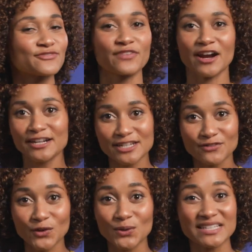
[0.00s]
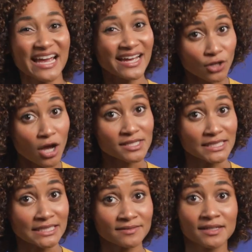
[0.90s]
very difficult and
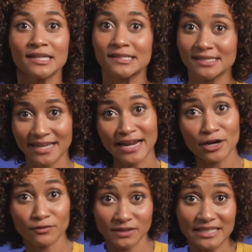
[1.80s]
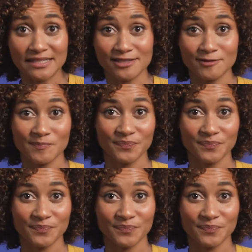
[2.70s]
costly to get out of the lease.